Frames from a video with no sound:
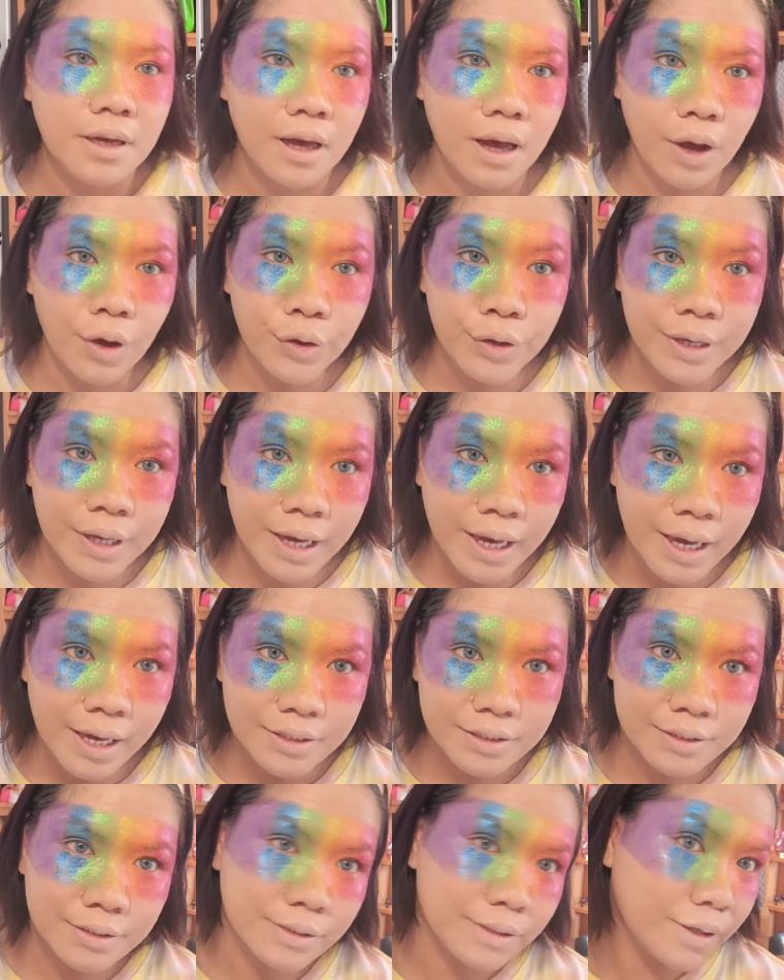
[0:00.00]
Okay,
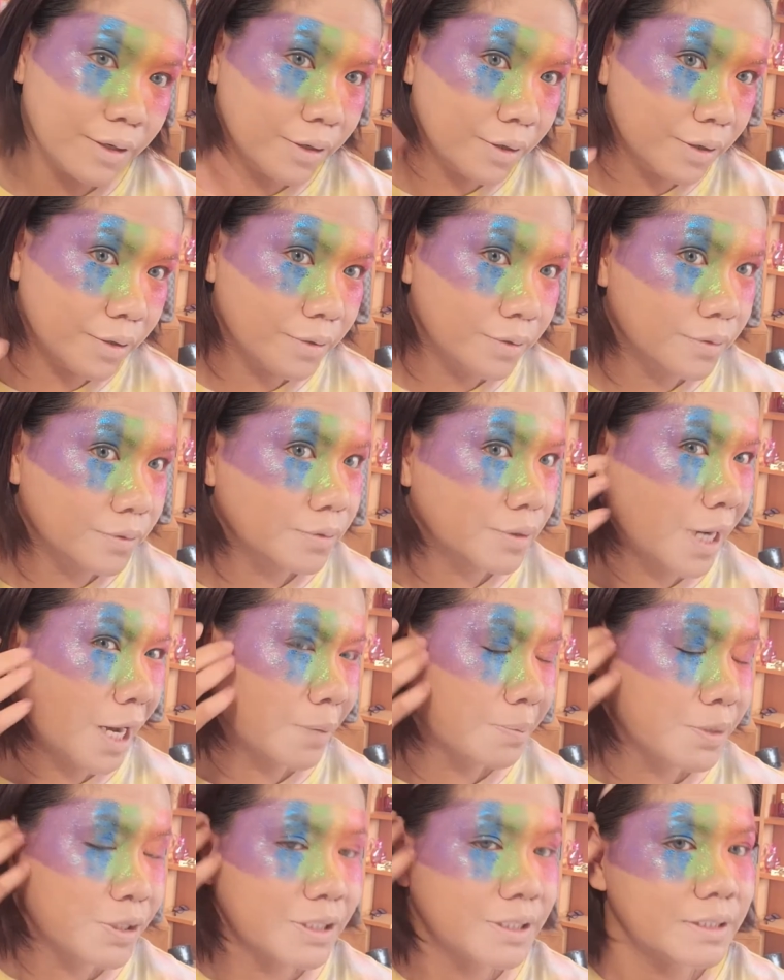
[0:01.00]
so
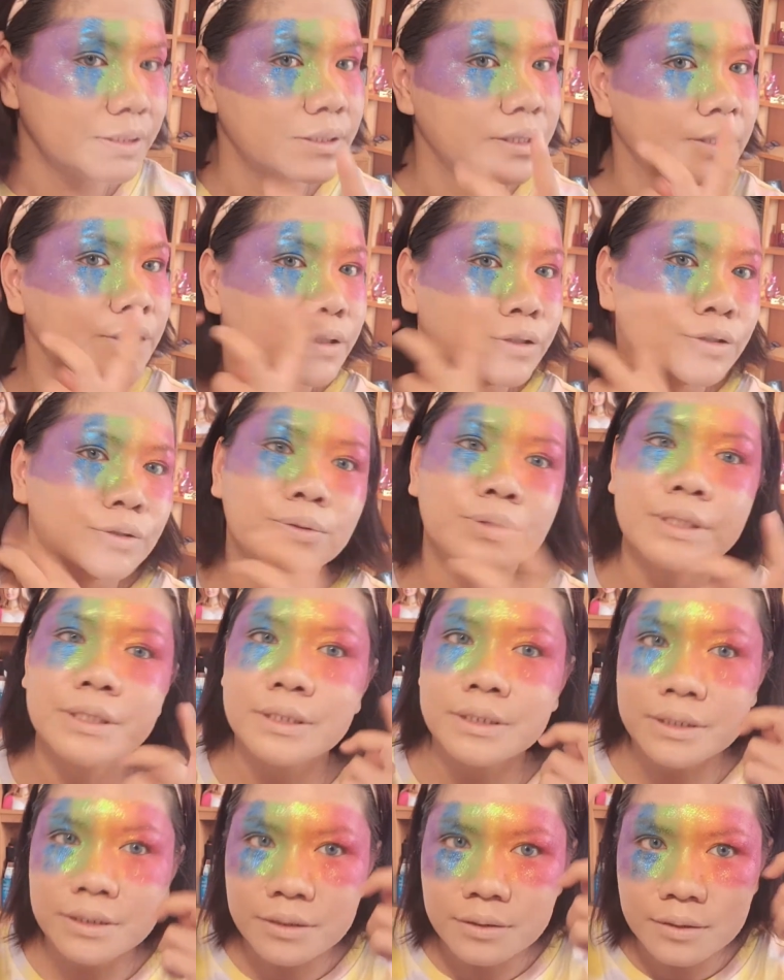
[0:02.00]
I'm just gonna do a
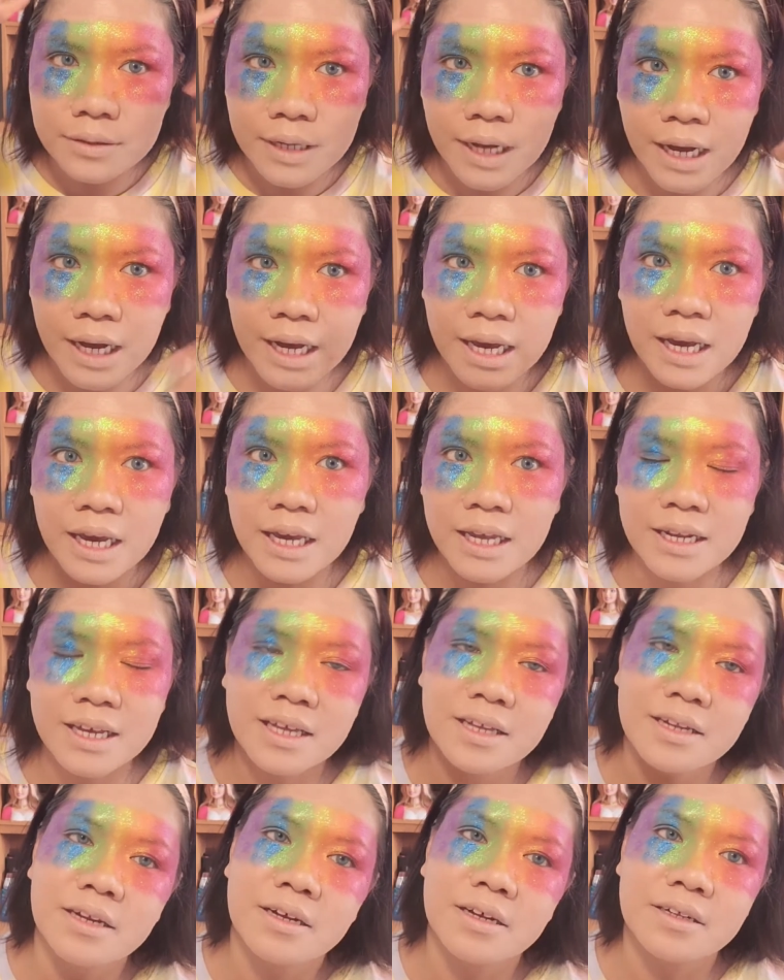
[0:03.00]
little line
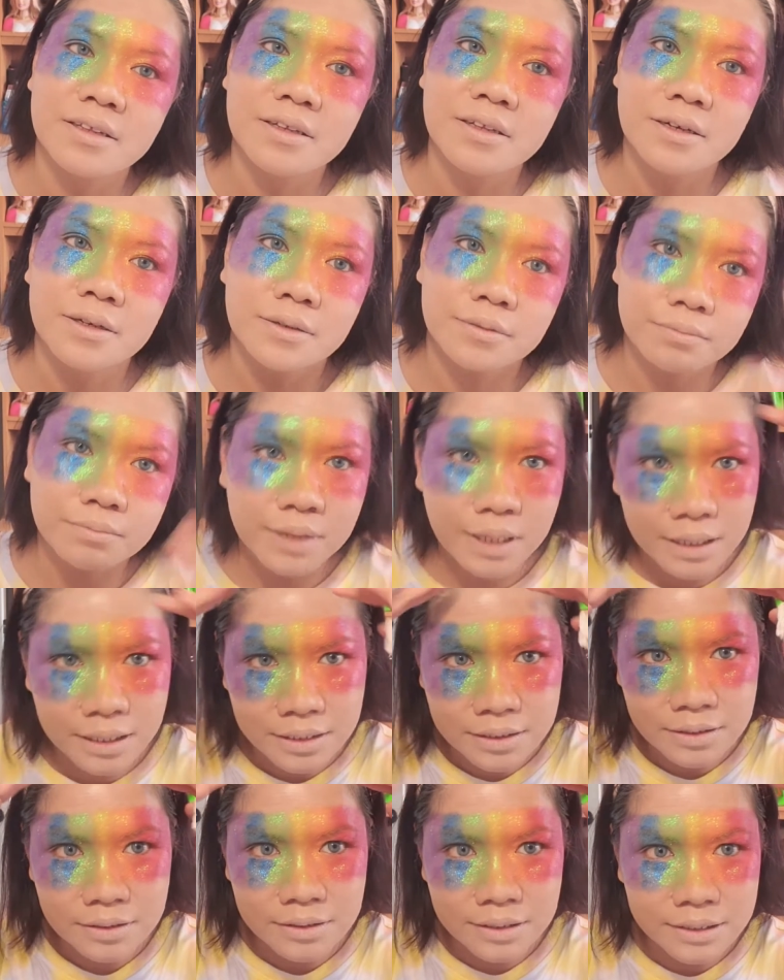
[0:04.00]
and add a
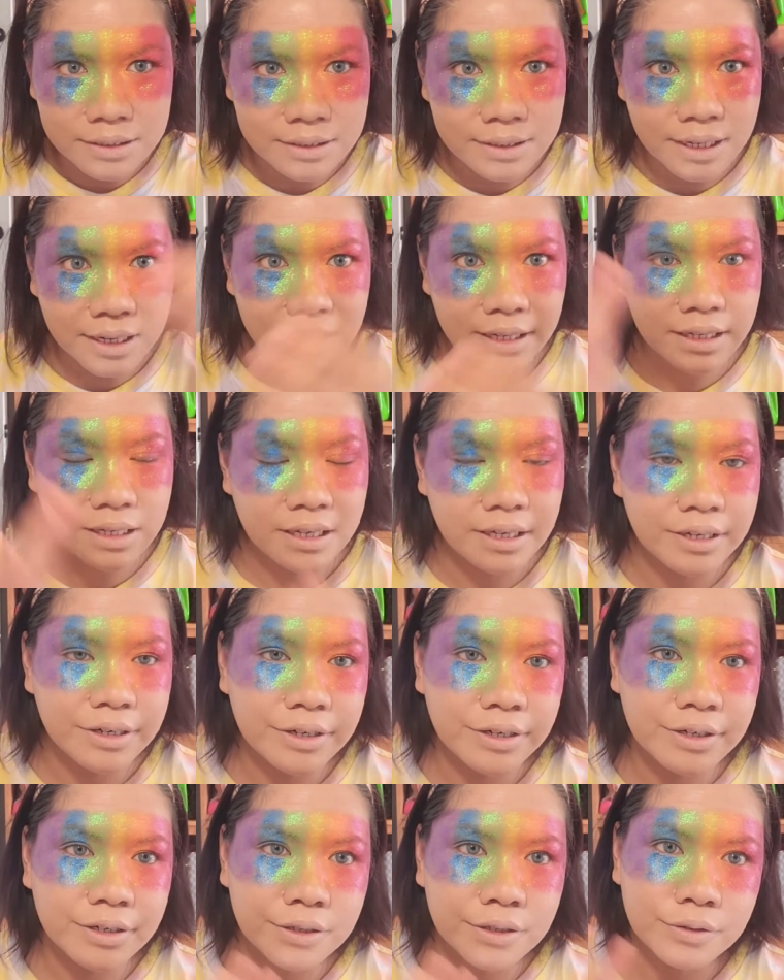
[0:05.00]
little design
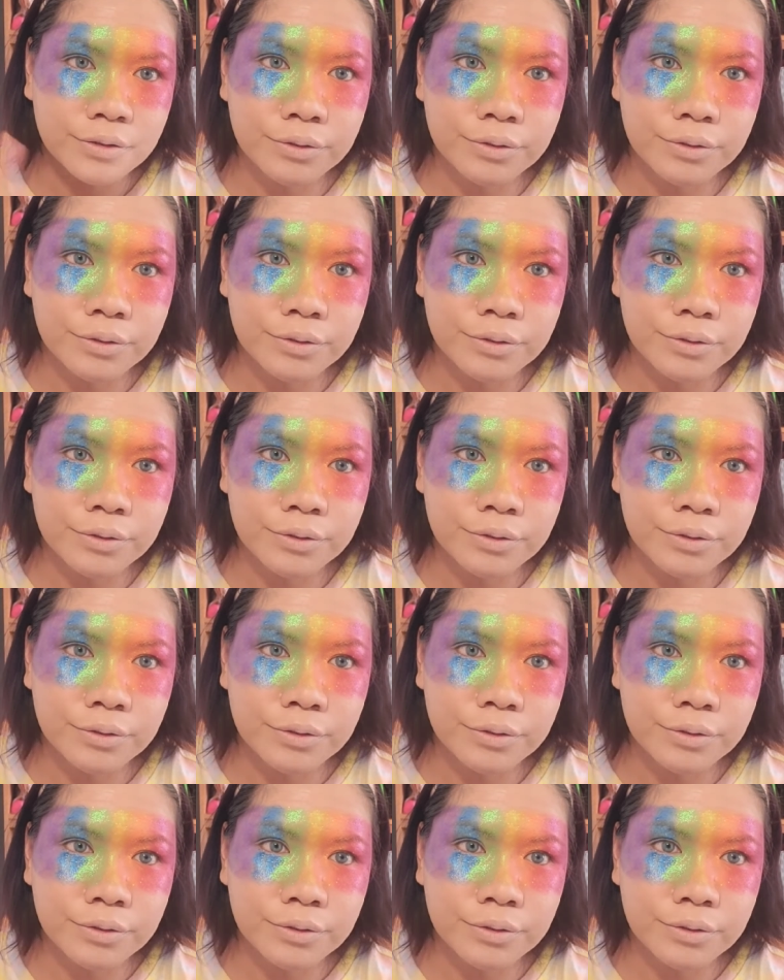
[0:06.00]
here,